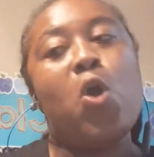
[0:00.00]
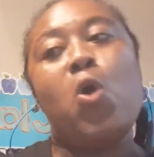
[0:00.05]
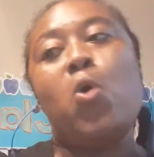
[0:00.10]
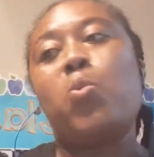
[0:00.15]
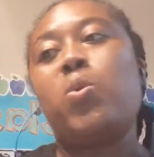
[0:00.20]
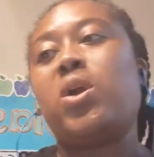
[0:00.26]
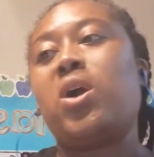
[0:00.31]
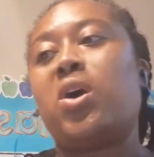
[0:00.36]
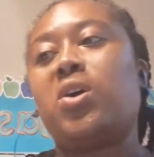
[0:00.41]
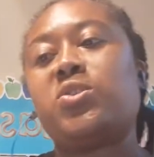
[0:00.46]

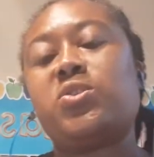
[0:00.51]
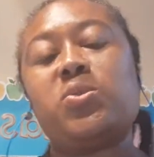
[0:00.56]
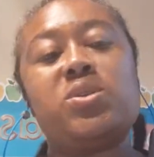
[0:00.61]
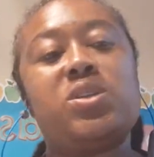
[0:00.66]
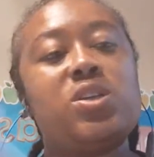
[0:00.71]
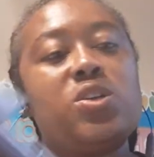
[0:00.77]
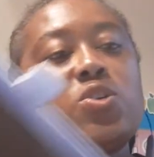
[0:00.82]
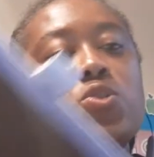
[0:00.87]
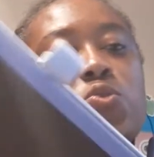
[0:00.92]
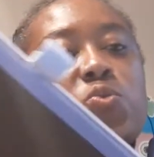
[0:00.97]
We also
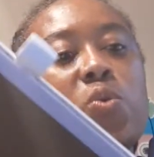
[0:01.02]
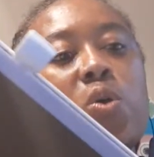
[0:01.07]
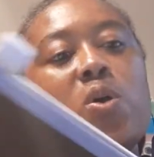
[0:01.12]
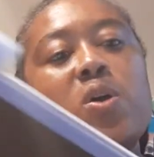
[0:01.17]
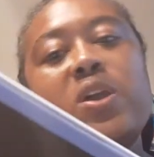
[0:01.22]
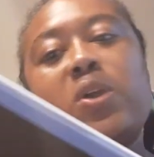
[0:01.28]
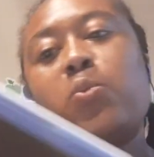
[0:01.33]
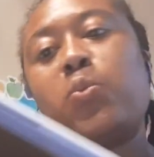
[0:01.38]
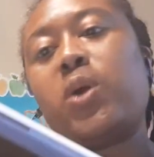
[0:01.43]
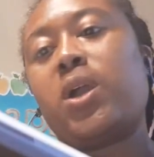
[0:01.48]
did a
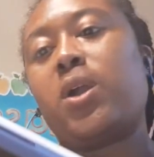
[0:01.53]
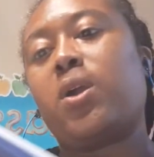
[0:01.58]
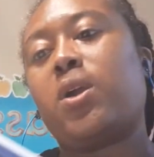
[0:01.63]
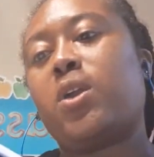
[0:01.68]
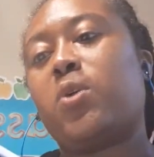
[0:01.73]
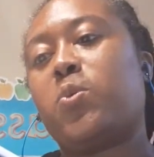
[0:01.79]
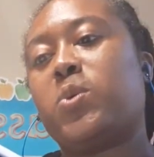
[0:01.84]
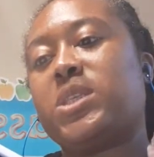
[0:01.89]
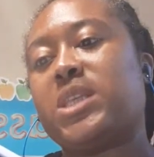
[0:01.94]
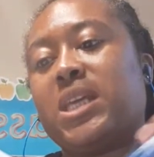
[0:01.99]
drawing where
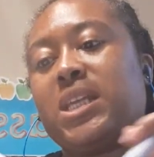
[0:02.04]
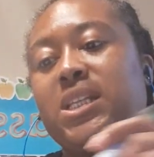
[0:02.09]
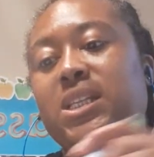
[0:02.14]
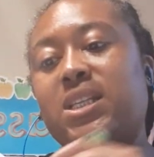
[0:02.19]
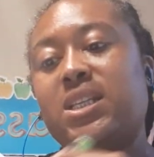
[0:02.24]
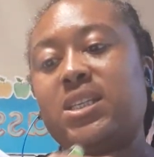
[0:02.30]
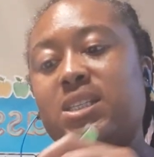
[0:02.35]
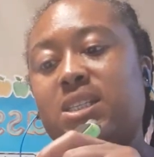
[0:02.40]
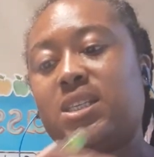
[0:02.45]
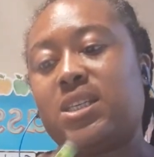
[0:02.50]
it was a
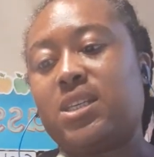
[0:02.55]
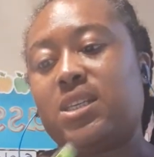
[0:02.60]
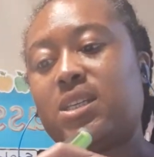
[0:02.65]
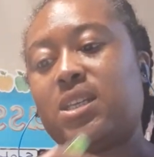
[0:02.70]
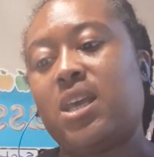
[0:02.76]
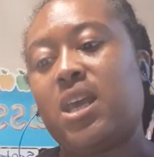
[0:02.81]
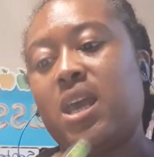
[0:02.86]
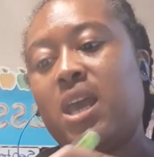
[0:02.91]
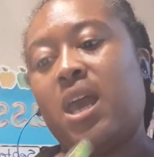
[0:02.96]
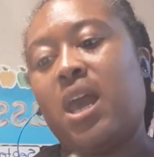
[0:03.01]
listen
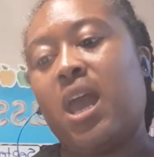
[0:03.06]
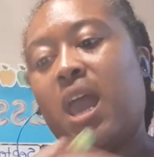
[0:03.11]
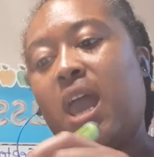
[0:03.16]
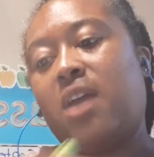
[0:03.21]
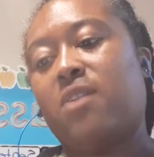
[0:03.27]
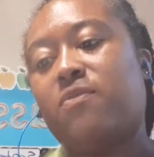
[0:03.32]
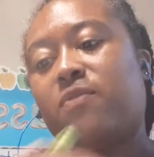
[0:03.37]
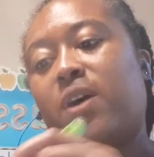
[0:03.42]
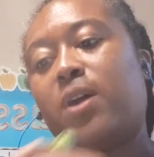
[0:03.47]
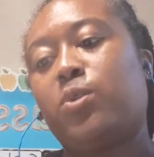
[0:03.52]

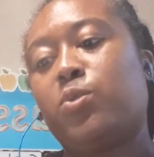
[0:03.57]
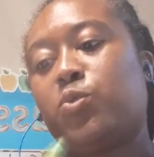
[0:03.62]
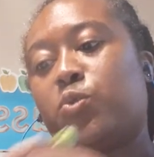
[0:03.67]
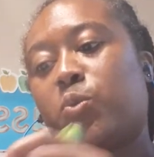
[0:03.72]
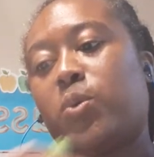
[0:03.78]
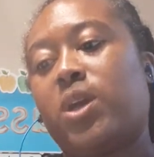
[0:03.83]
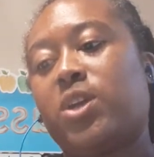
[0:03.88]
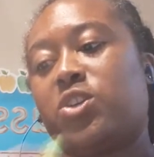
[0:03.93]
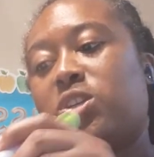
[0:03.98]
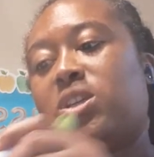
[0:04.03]
and follow
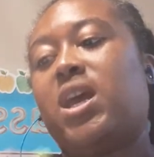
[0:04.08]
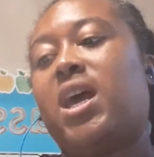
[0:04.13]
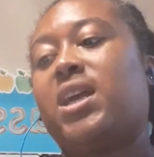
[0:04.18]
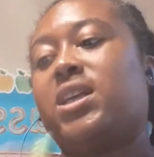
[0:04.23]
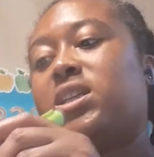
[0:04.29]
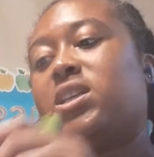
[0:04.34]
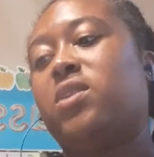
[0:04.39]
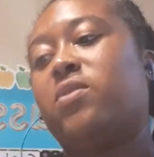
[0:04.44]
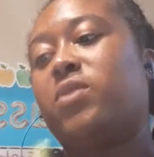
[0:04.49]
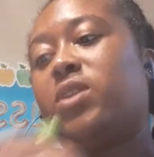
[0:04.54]
direction
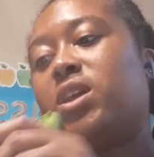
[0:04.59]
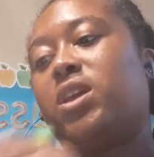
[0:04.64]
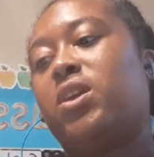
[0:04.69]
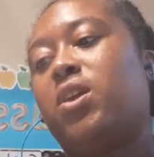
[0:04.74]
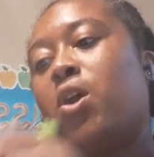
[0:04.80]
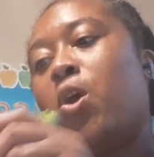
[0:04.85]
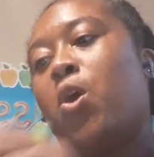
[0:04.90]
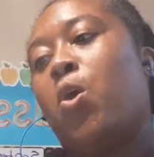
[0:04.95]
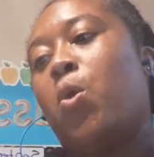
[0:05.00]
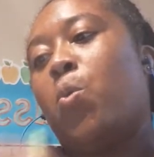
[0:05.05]
activity
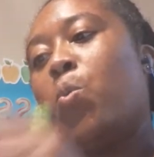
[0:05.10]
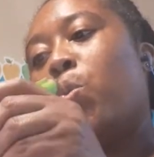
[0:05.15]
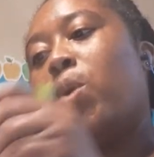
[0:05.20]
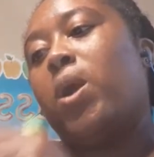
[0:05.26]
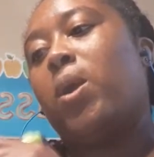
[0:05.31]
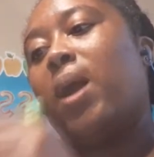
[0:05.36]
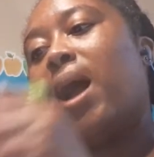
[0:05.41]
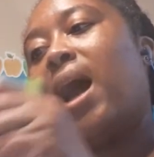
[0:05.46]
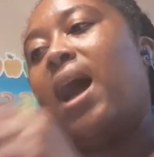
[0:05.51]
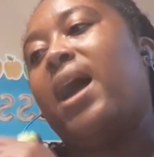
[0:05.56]

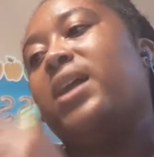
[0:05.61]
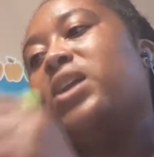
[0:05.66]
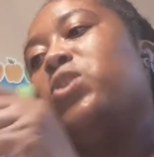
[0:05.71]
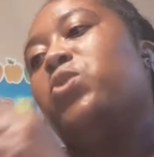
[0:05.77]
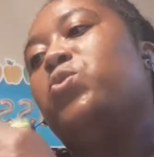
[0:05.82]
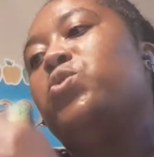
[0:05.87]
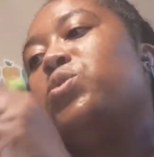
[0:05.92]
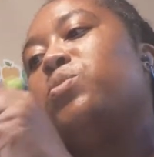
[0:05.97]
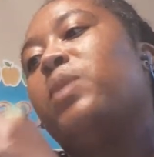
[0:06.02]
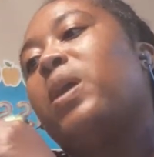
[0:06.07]
where I
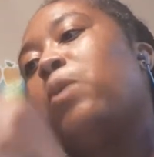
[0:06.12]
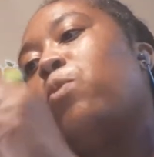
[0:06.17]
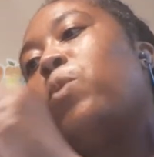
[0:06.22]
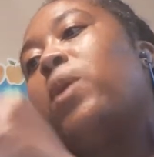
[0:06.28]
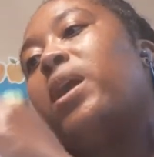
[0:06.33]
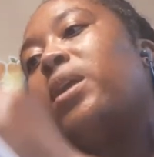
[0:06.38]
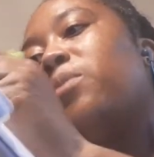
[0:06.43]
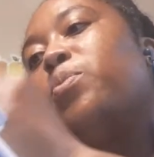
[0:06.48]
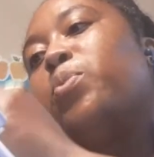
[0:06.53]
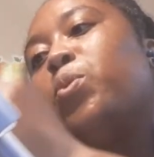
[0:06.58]
used my
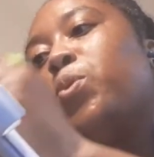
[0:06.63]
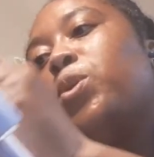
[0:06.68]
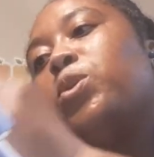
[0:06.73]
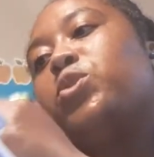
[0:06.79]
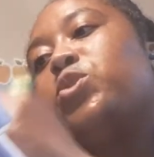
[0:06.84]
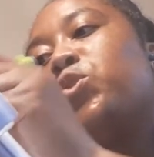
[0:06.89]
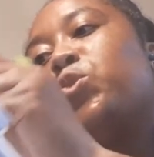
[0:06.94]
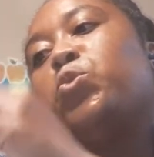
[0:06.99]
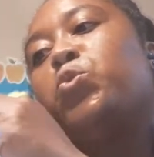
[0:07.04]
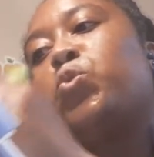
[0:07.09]
whiteboard
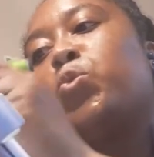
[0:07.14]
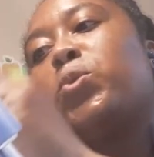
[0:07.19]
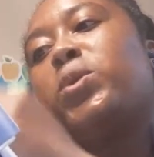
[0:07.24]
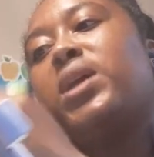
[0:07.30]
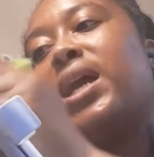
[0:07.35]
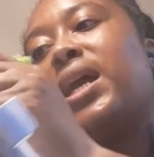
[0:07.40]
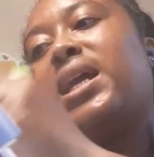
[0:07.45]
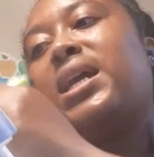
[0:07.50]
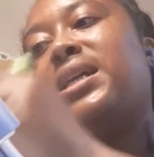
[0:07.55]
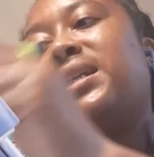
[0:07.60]
to
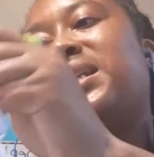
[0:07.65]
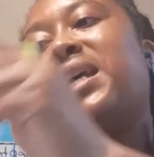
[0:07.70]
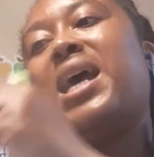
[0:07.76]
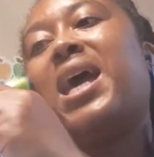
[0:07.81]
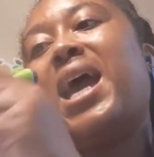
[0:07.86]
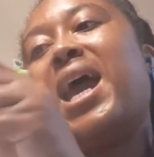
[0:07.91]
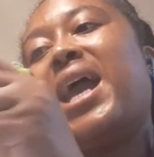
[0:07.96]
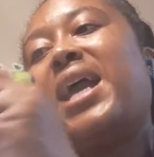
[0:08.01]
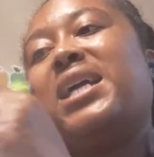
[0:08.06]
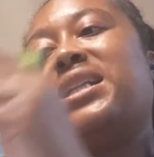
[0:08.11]
create
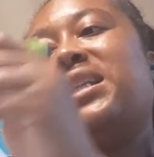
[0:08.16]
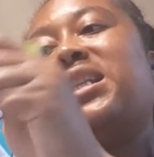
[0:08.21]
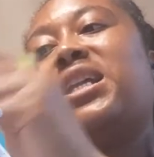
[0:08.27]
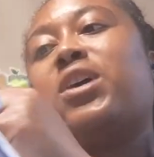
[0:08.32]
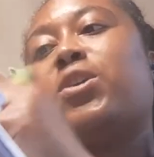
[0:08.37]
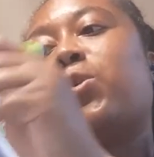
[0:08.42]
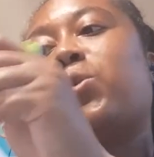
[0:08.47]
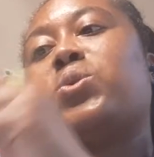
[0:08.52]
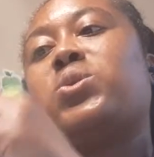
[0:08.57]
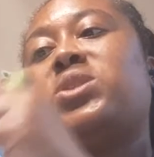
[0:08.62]
a
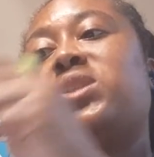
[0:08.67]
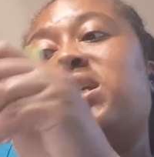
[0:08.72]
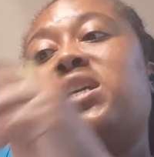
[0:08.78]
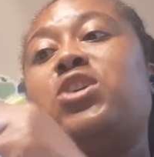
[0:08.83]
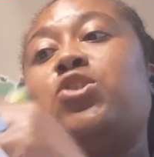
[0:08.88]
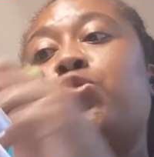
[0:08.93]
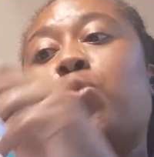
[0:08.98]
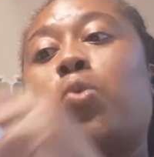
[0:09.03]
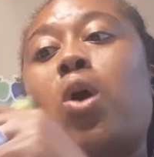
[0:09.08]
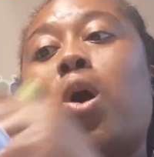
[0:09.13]
letter D
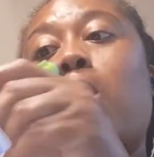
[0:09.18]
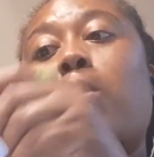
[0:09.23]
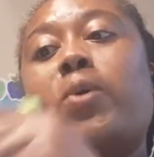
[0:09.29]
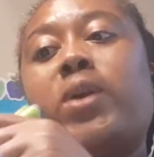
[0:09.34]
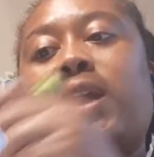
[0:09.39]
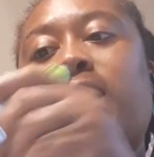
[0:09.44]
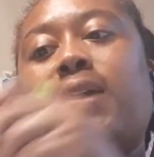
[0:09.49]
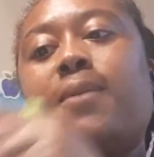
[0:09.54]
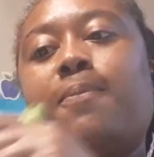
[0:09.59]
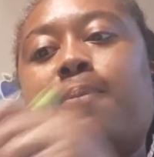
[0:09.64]

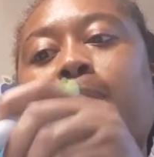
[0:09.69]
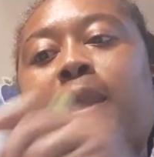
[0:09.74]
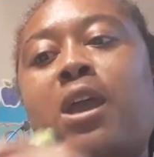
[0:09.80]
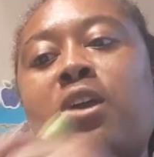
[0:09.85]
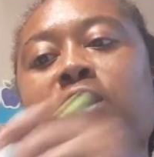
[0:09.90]
drawing.